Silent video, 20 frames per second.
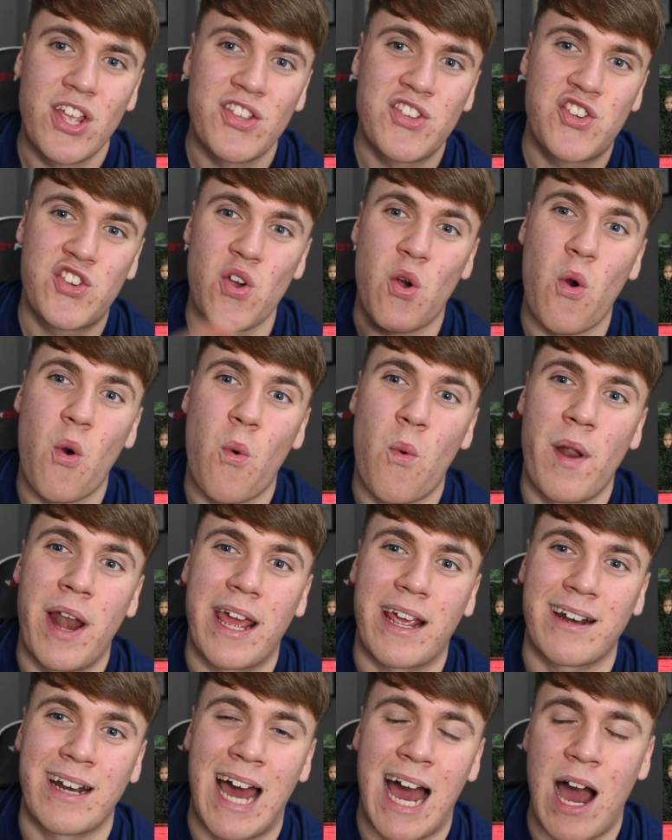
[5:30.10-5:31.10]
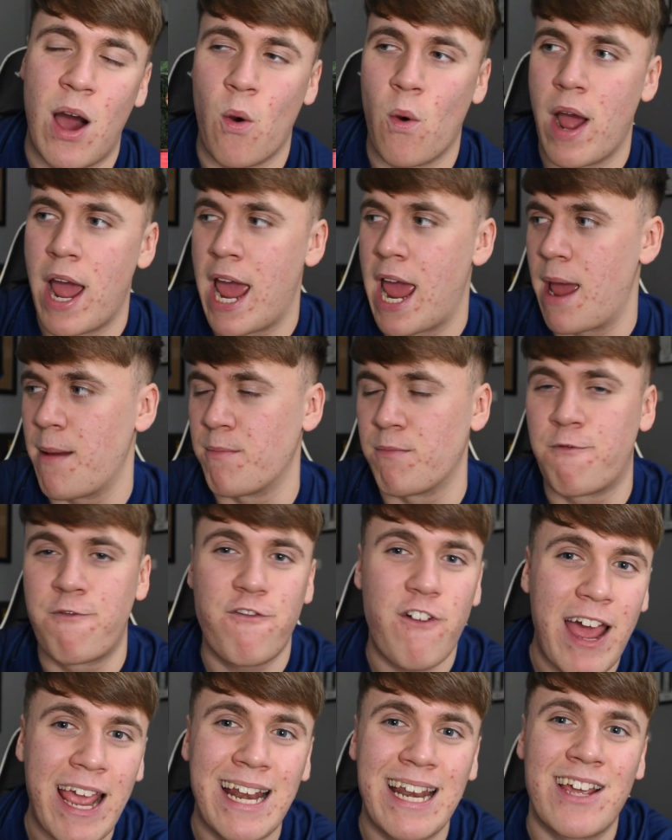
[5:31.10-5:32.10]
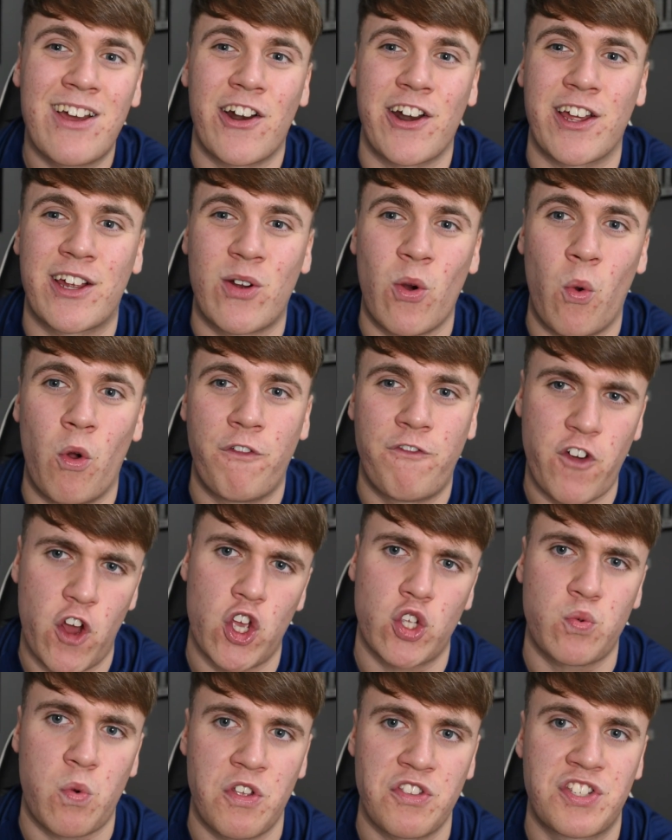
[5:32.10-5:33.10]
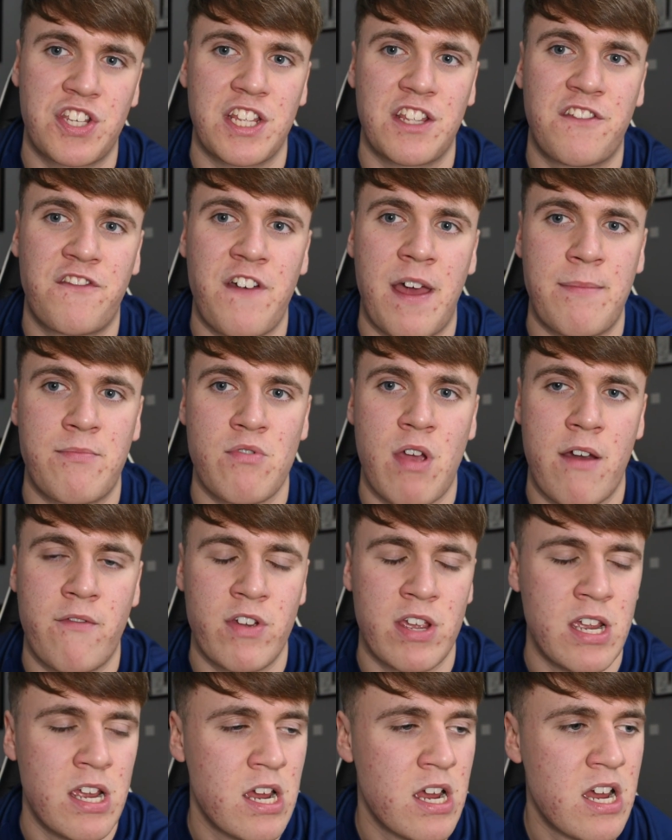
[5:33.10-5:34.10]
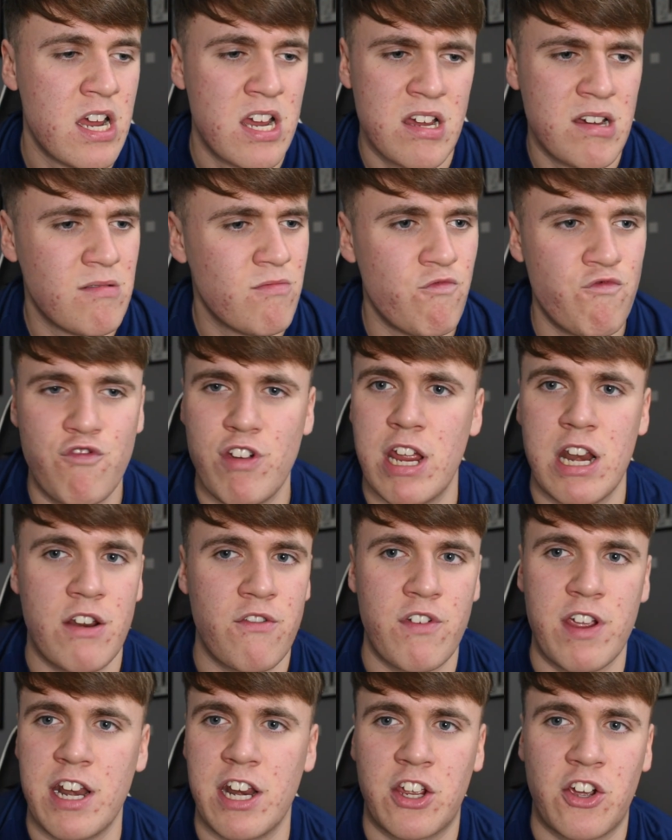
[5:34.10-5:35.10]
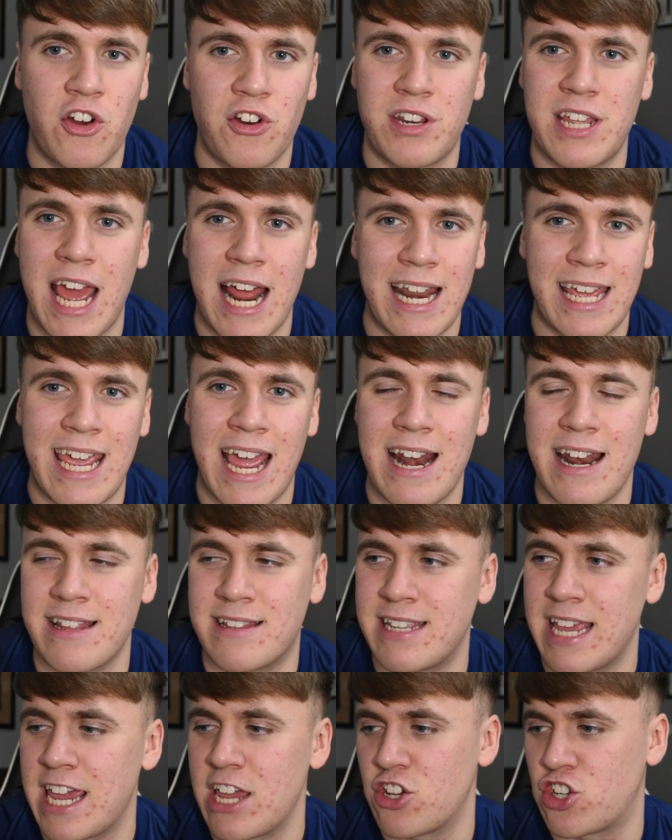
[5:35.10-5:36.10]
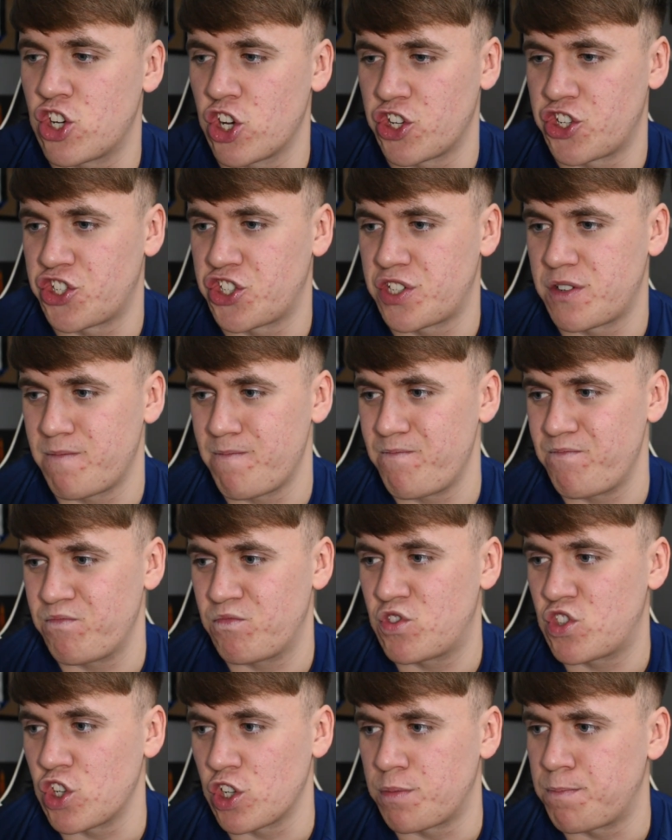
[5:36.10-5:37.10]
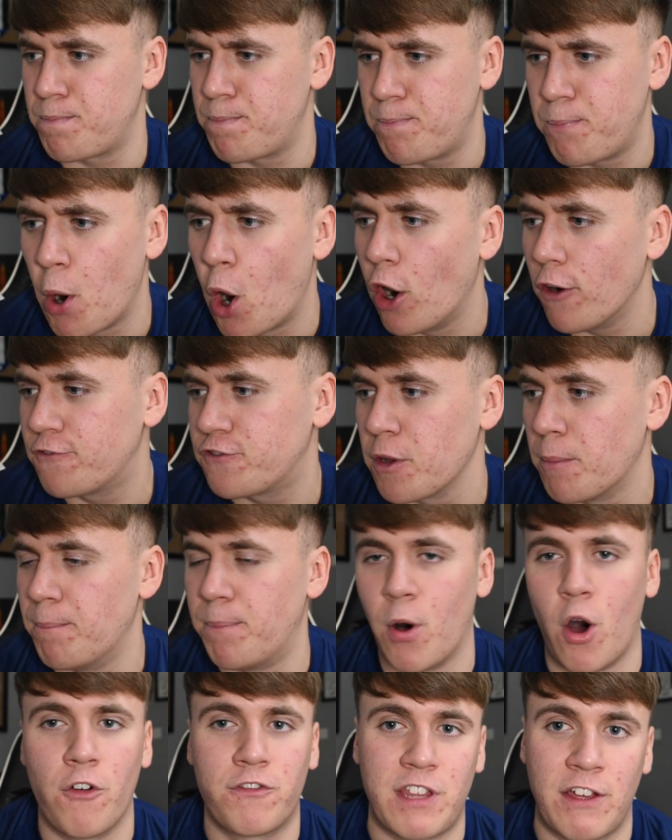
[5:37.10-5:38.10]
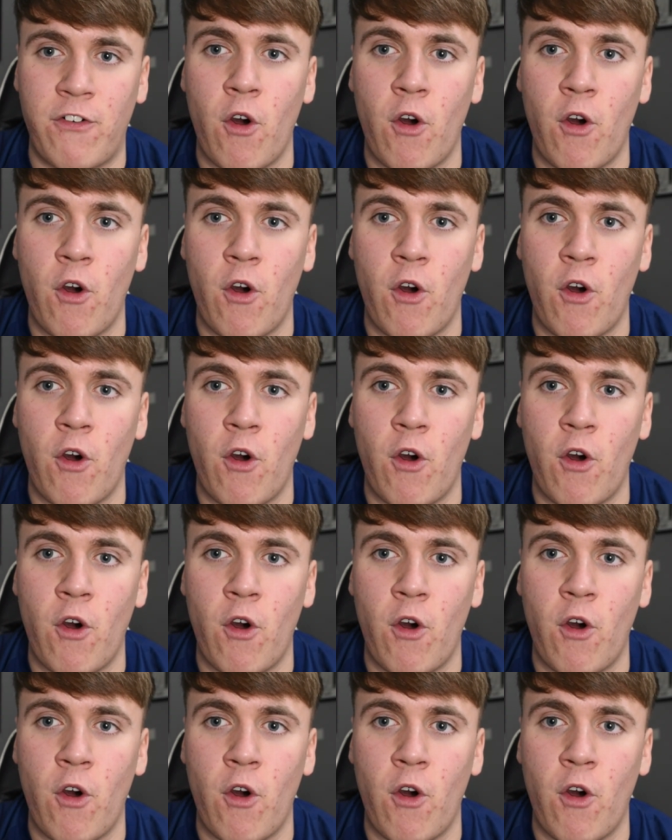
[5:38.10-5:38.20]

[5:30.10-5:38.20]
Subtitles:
Joe Willock now, finally got a goal, first one since February, really, really good yet again today, just puffed and puffed.